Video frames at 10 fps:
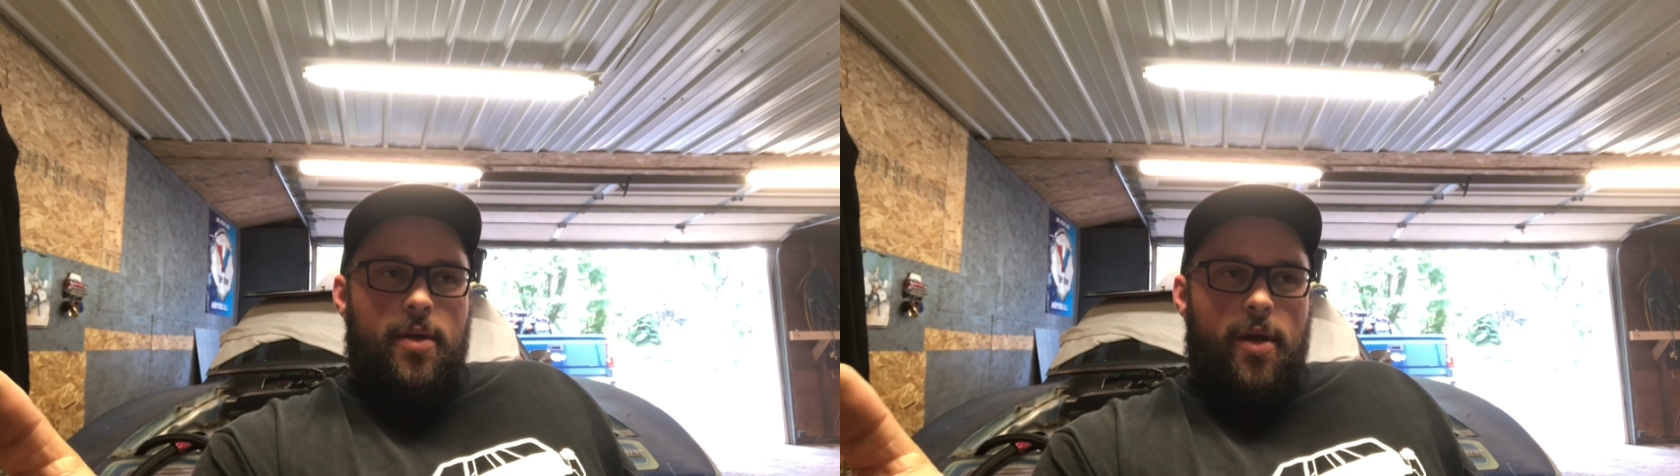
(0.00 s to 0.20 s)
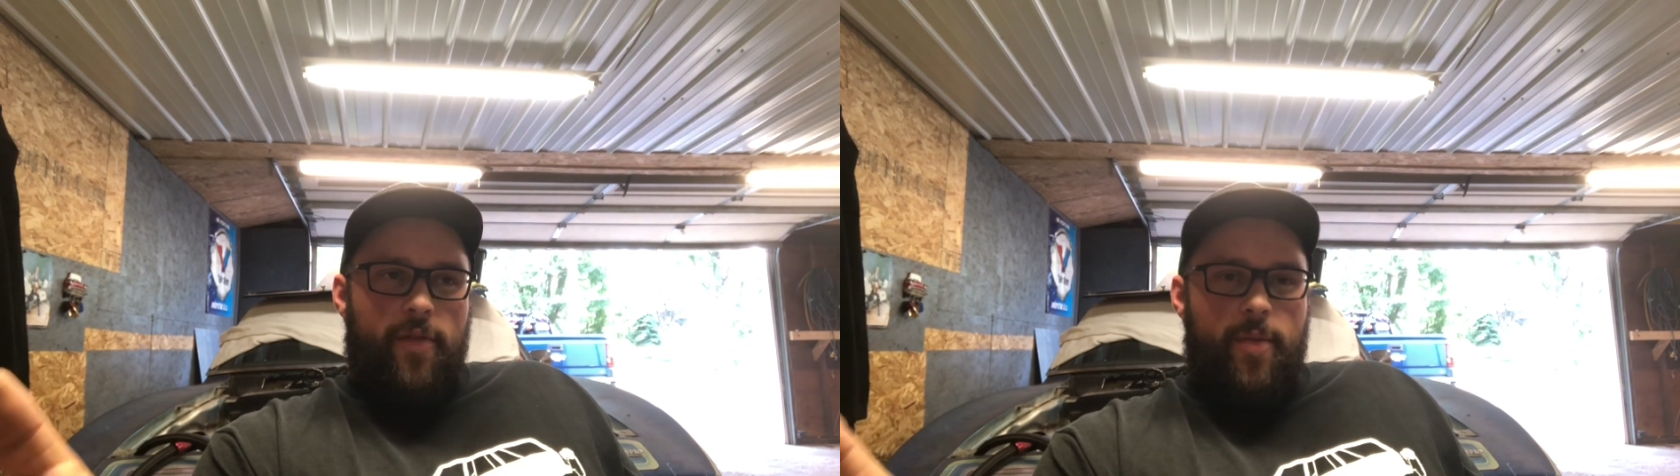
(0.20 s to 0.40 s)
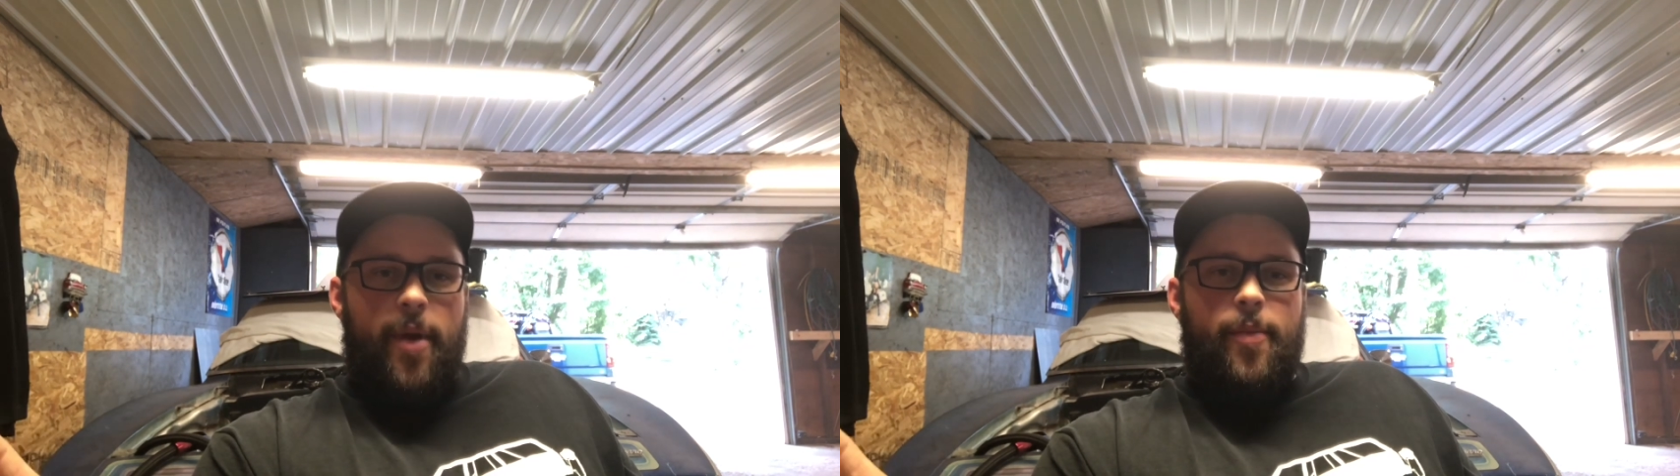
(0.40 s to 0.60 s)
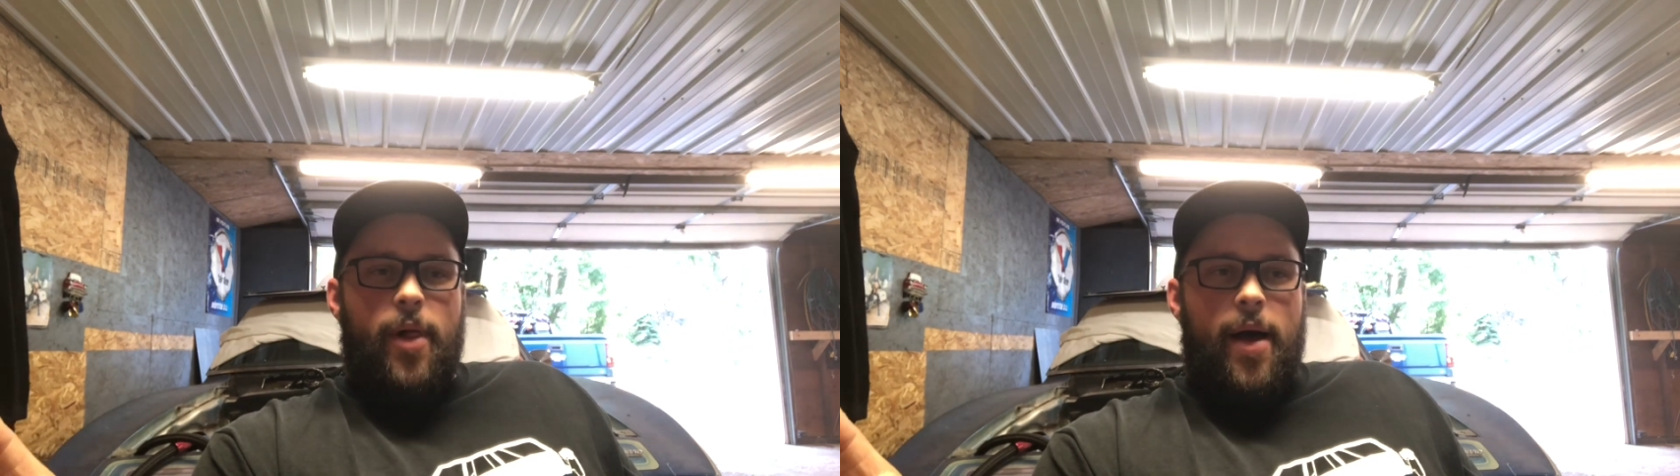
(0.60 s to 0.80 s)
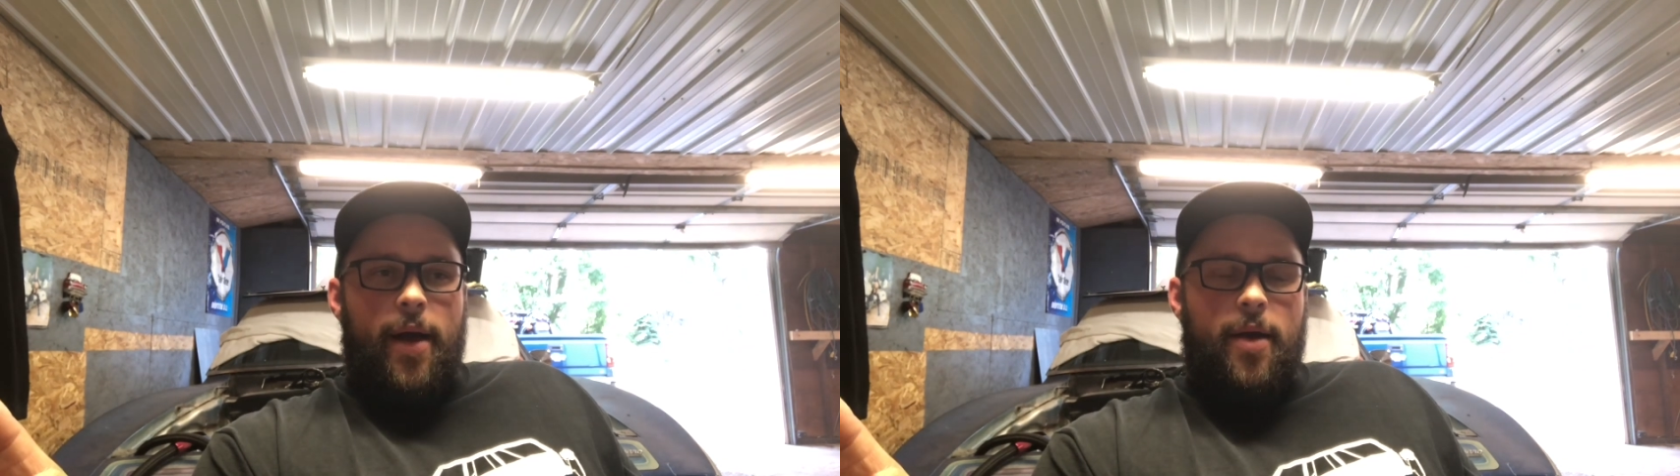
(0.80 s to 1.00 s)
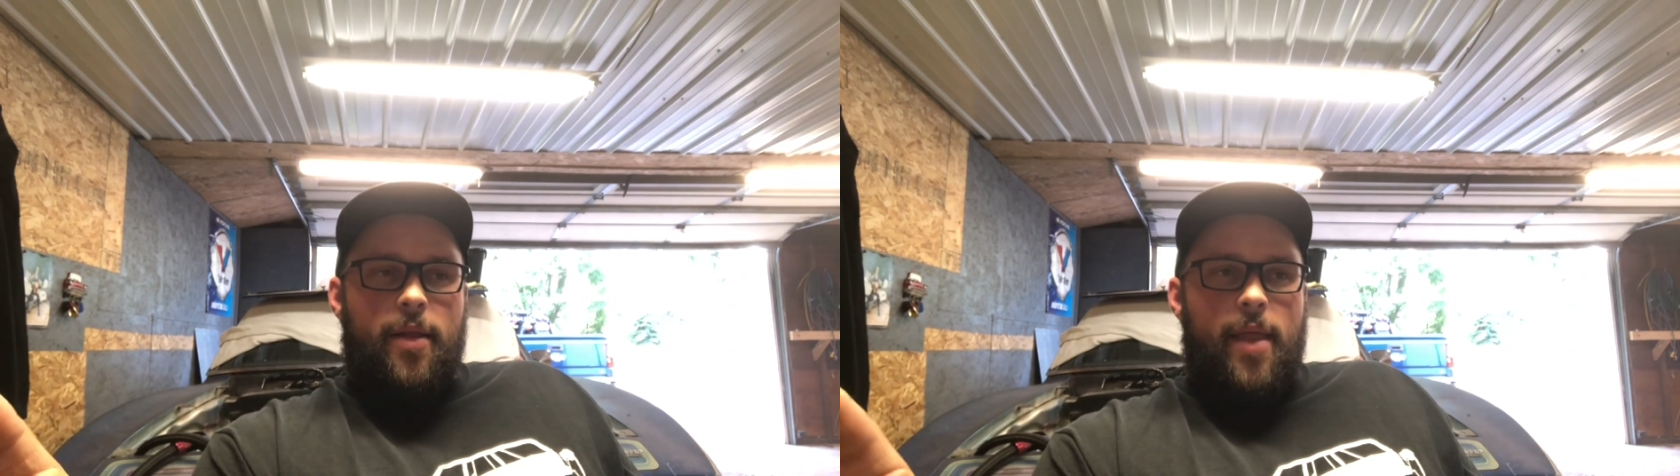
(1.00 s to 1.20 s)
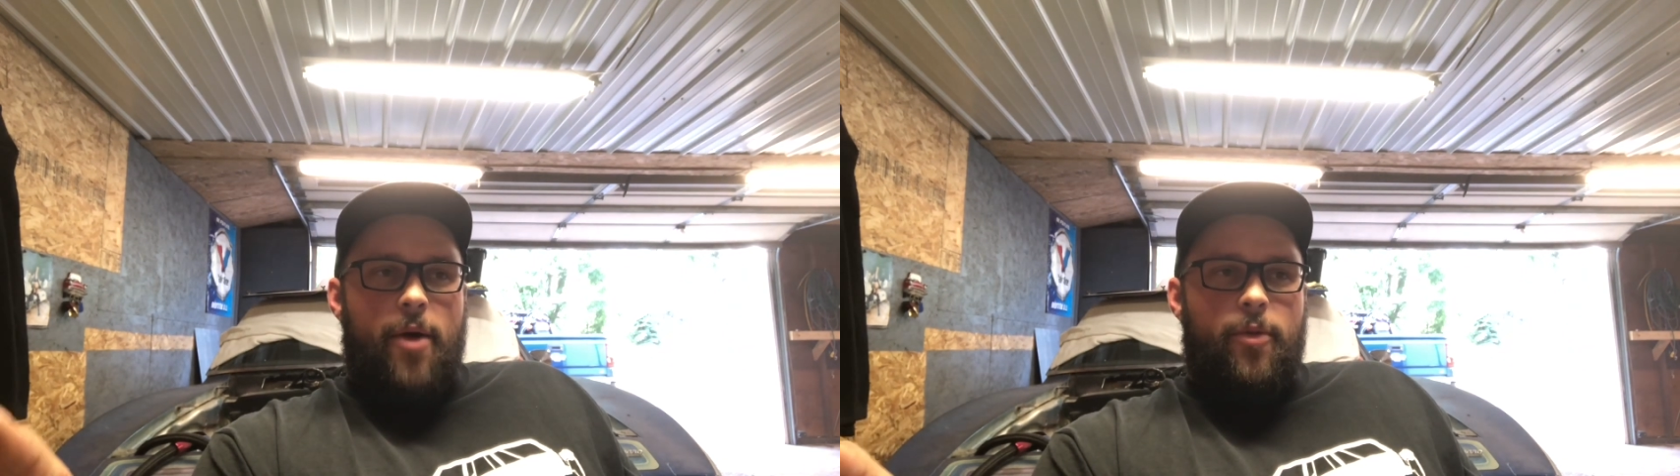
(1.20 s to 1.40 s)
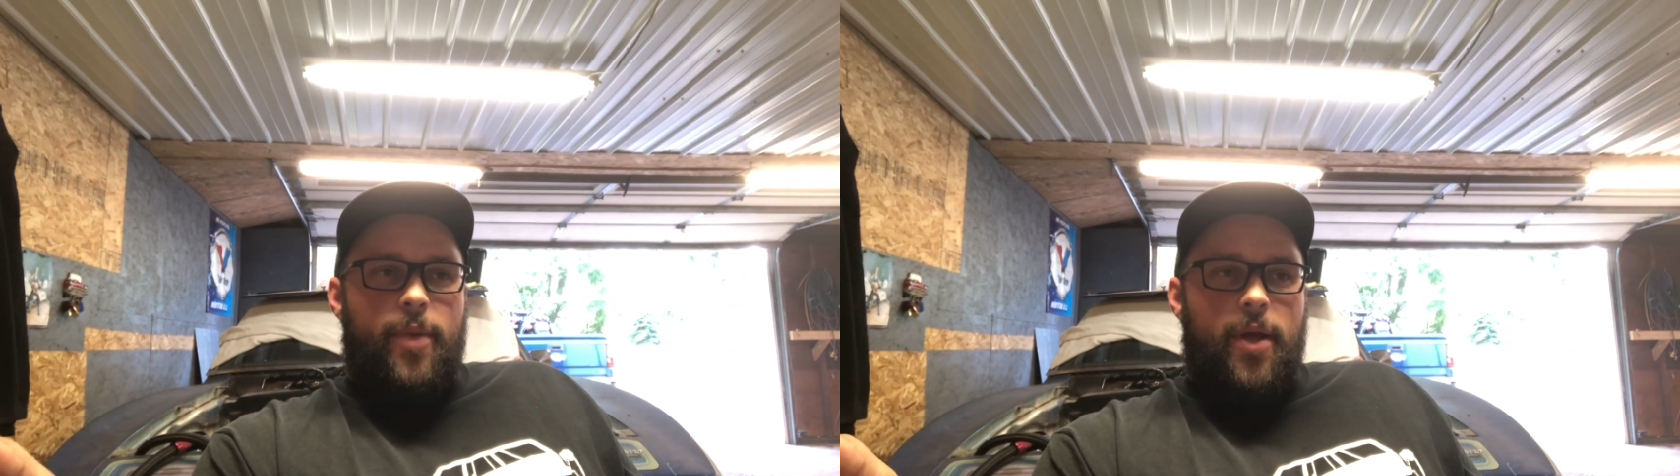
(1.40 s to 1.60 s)
of the big block, and
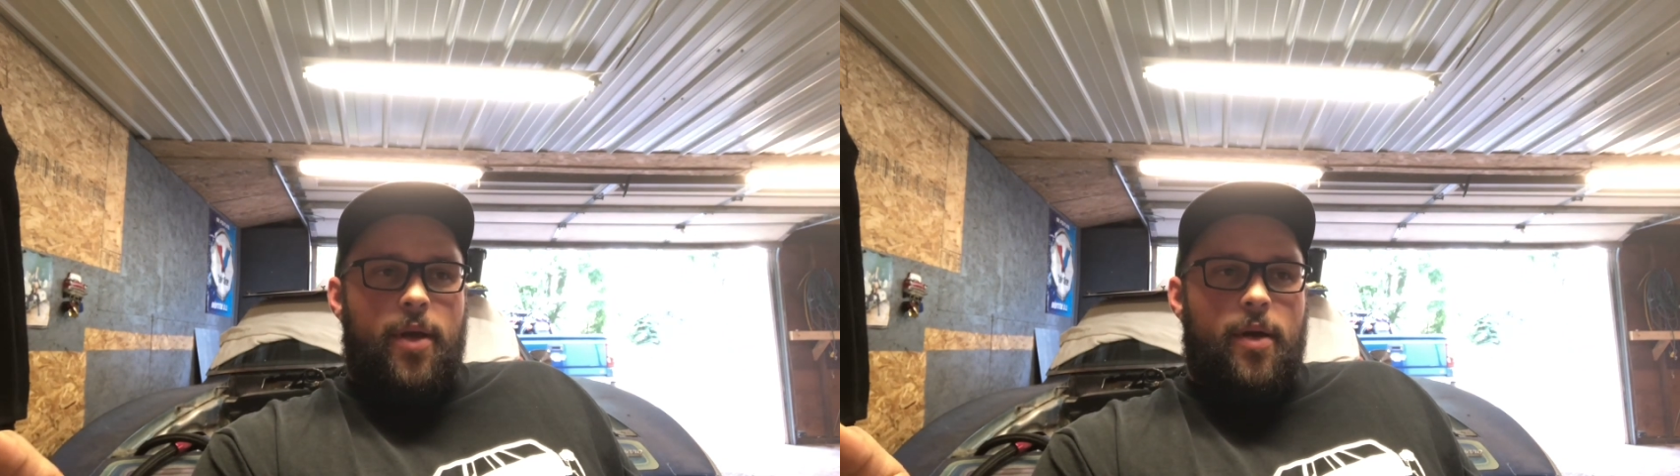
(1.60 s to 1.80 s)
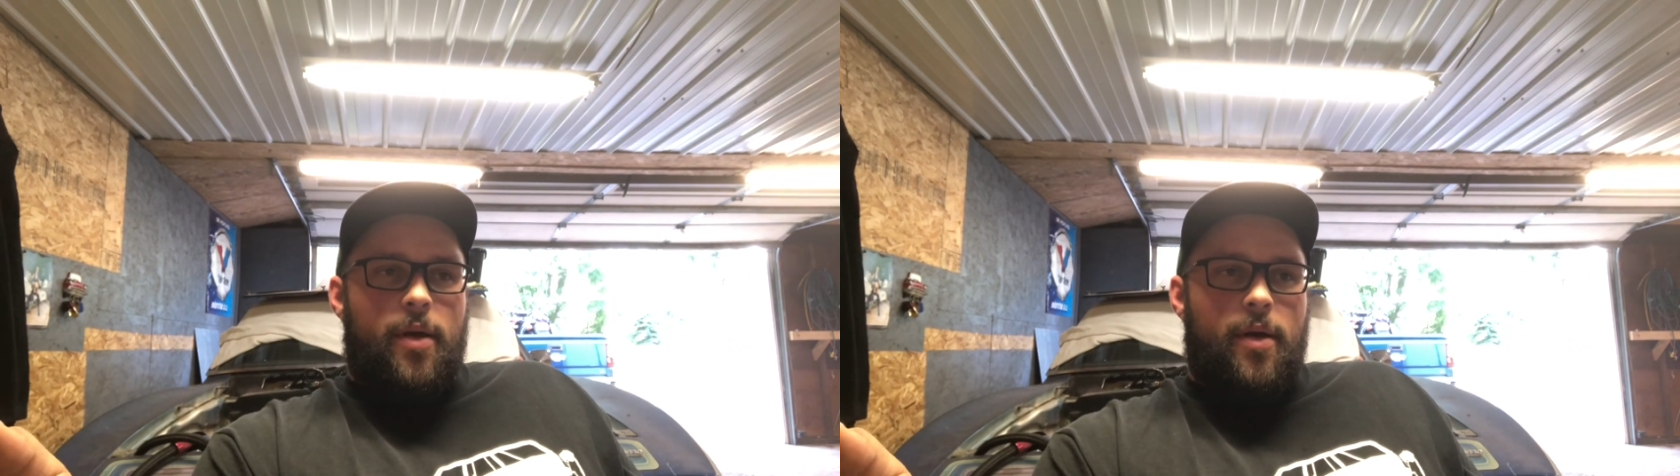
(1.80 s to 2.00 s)
that would be